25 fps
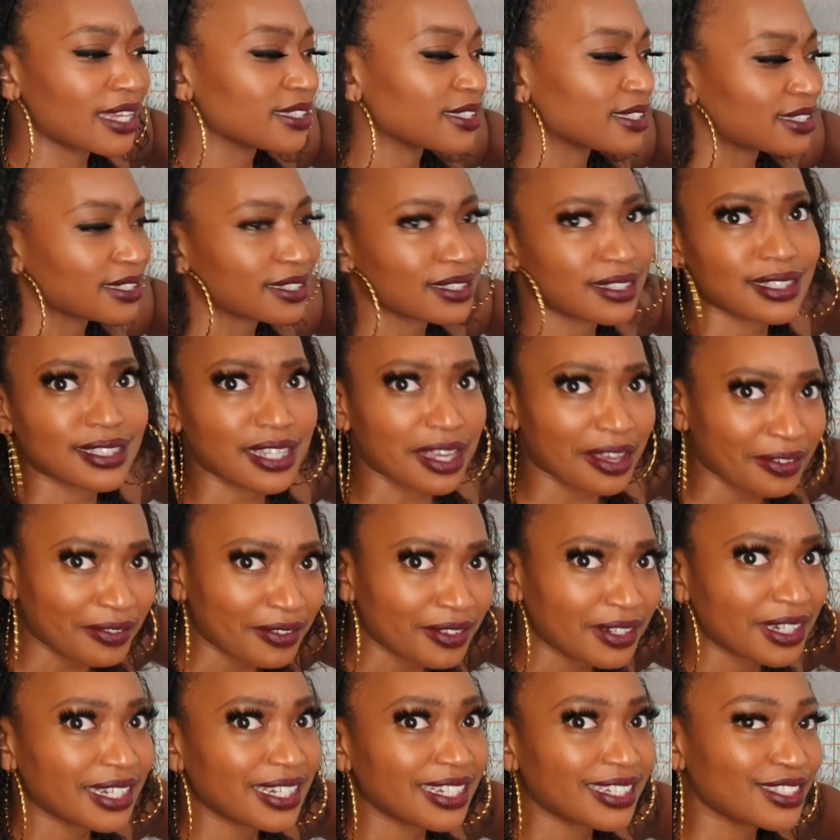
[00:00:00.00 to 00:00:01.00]
This is
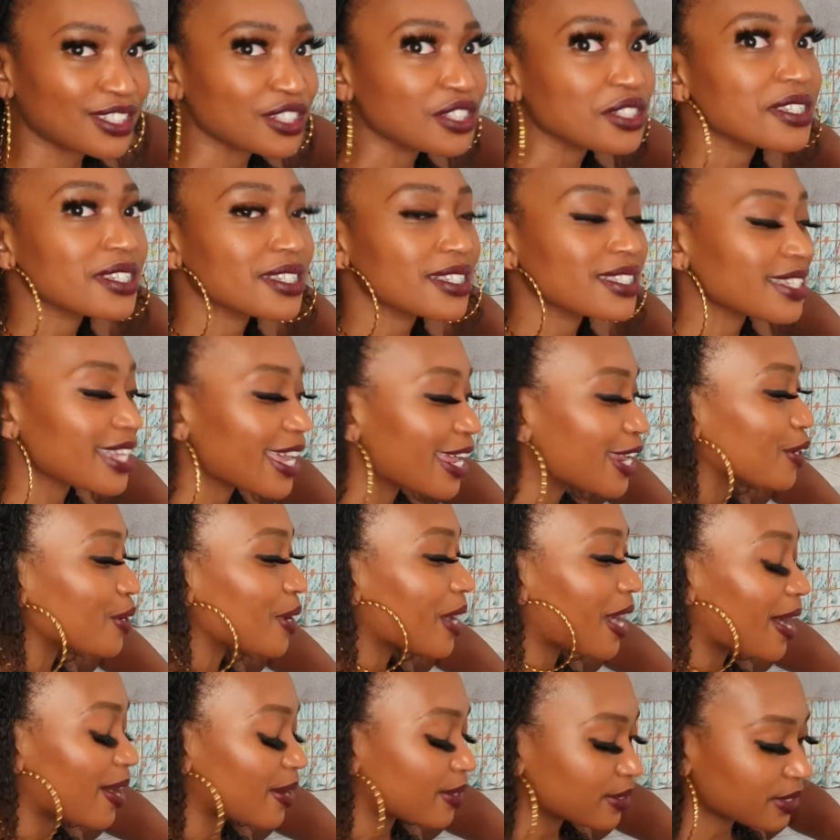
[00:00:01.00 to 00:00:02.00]
definitely just to stay in your
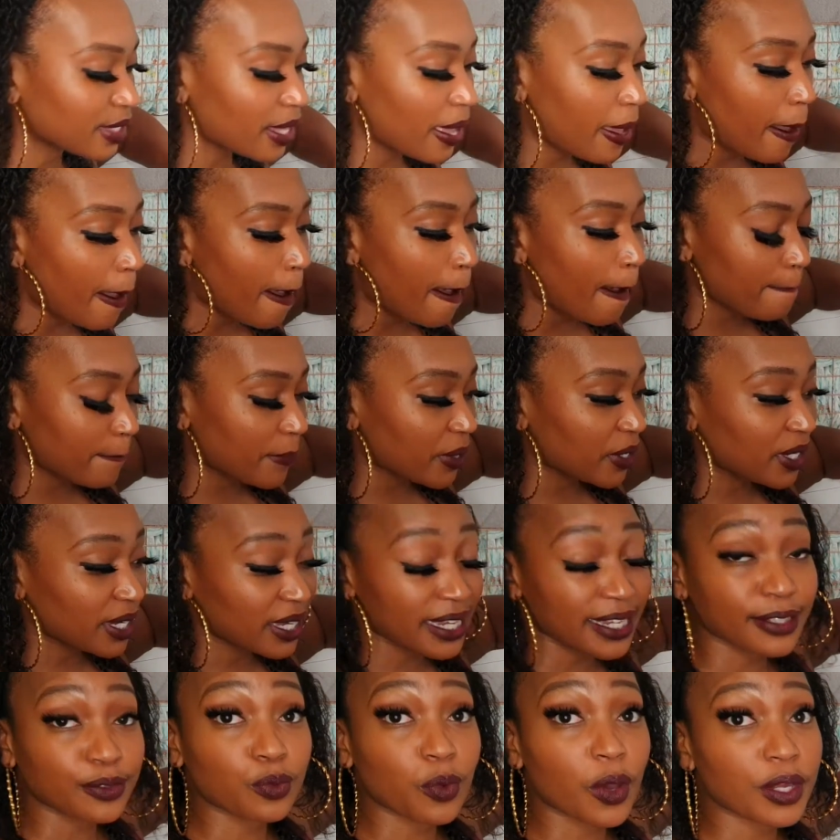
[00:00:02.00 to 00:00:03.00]
house, but it
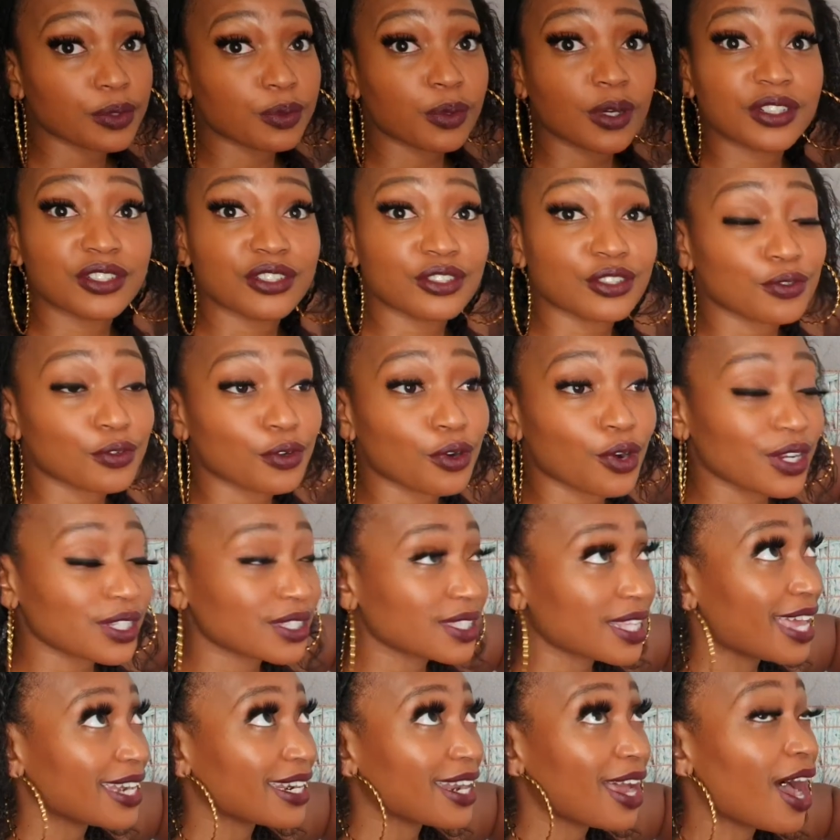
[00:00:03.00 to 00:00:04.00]
has worked wonders for us,
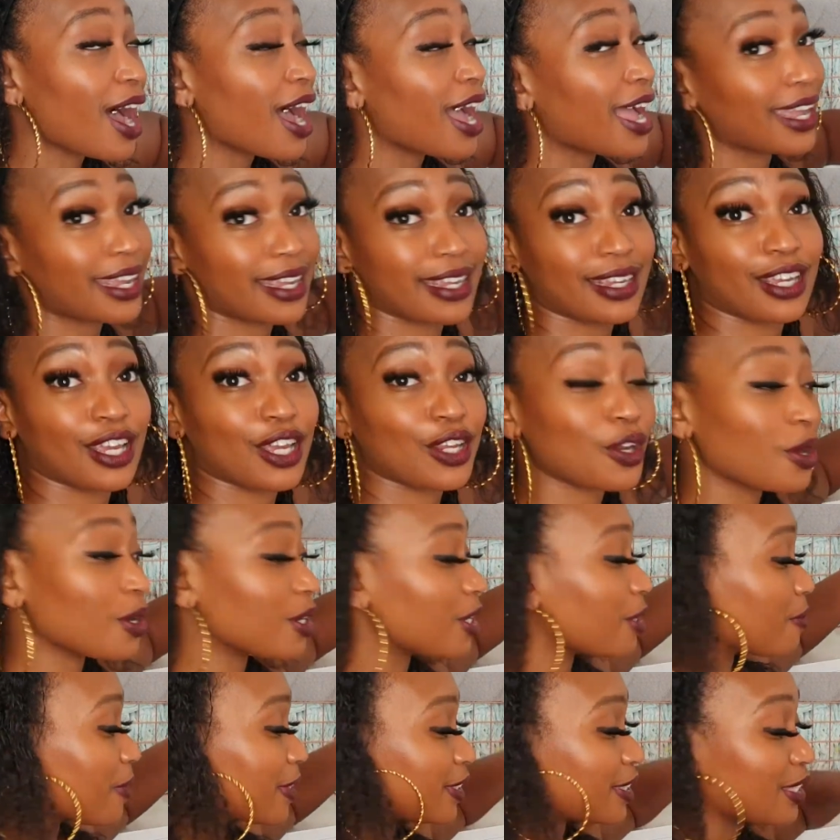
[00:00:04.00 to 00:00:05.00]
and I can only
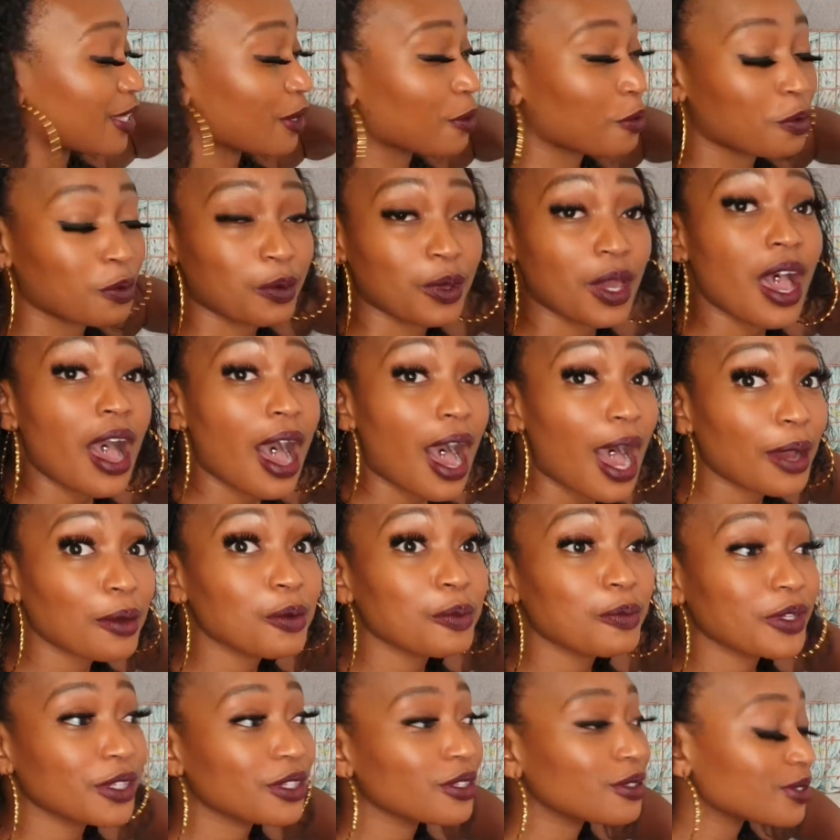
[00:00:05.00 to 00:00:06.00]
imagine that I will
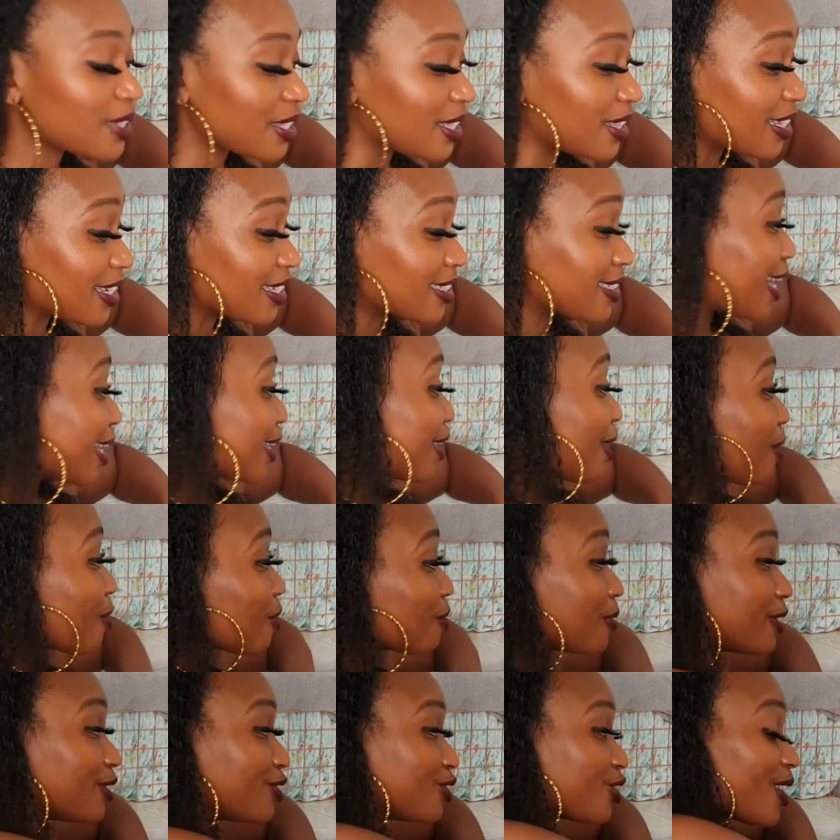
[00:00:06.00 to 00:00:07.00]
be using this, and I will
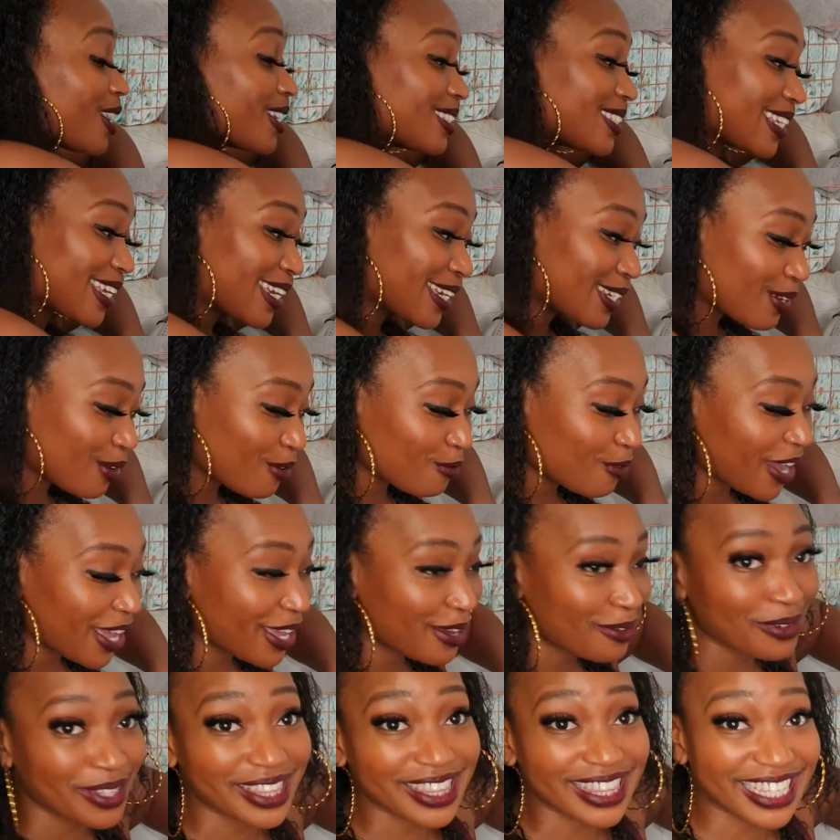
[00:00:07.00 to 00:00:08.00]
be trying to get away
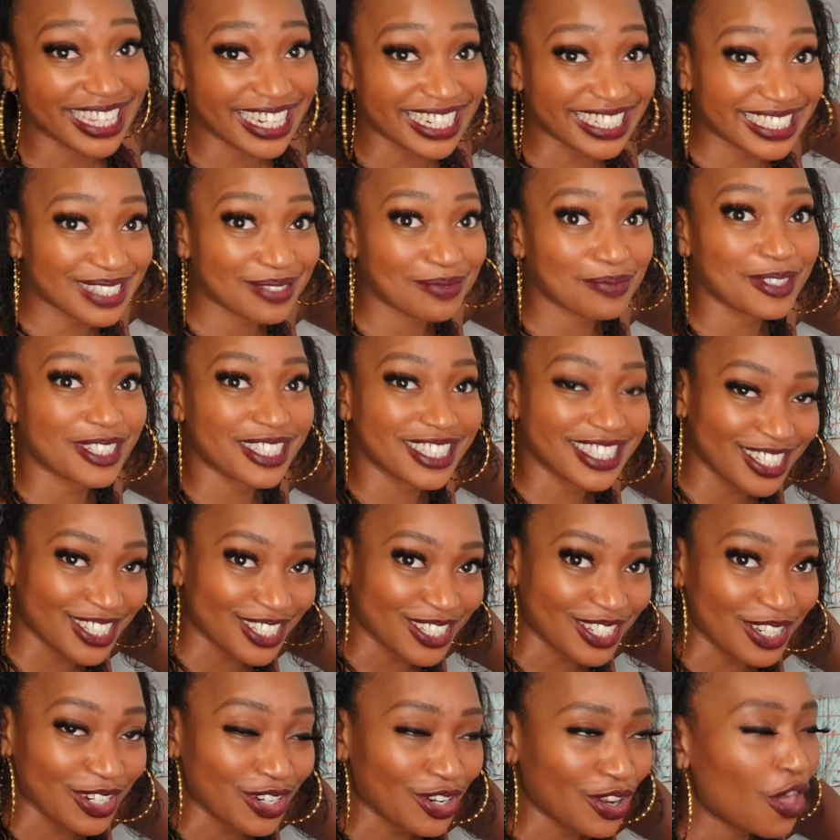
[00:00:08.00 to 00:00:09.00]
with this
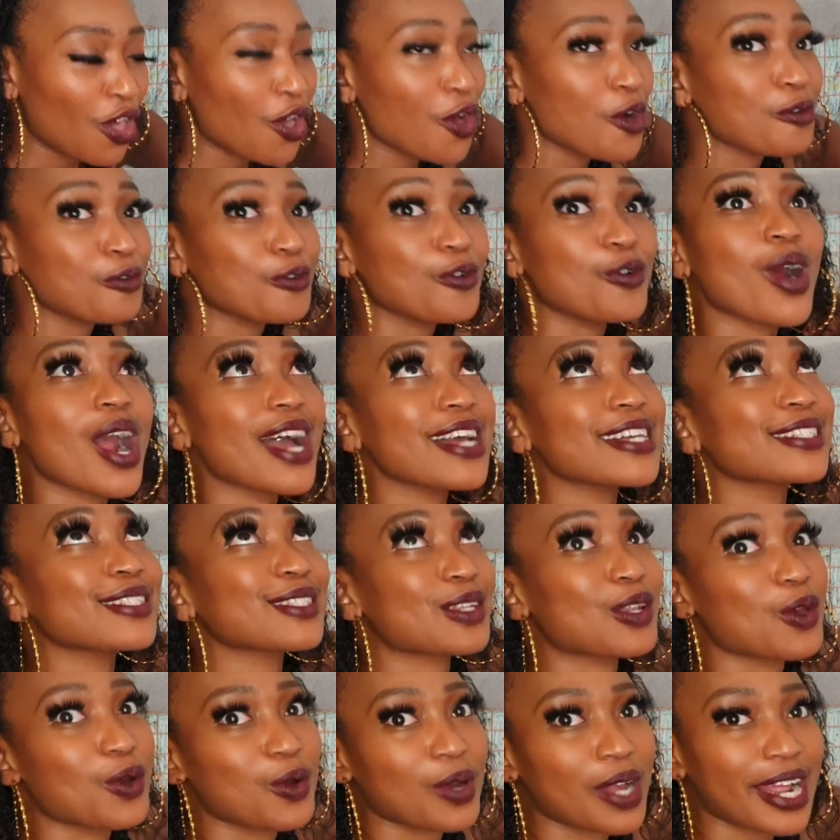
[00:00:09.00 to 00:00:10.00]
position for as
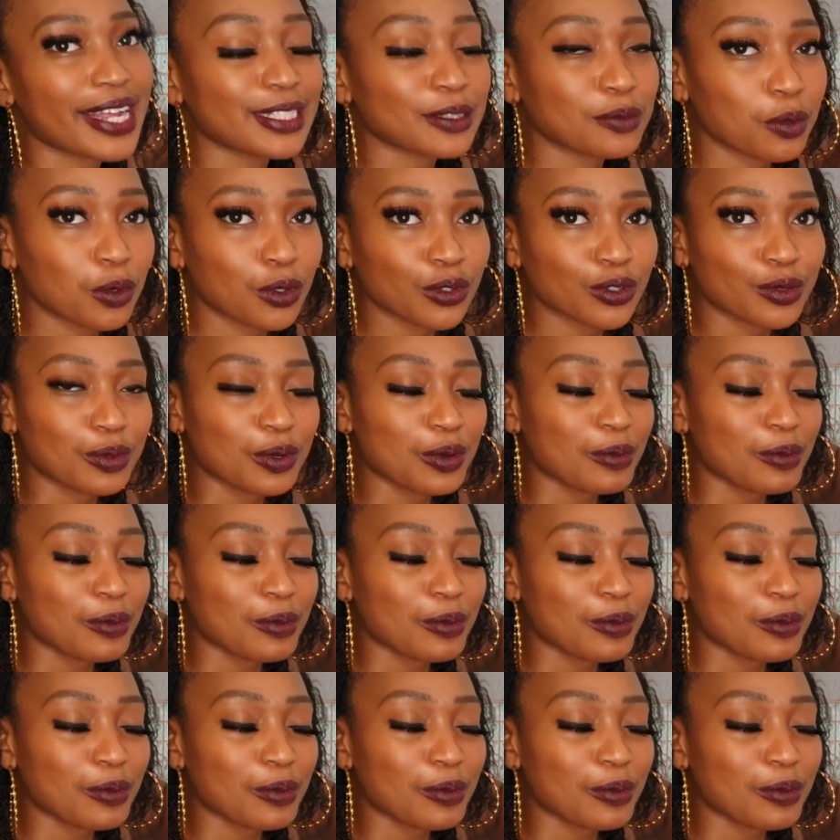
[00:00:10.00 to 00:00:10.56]
long as possible.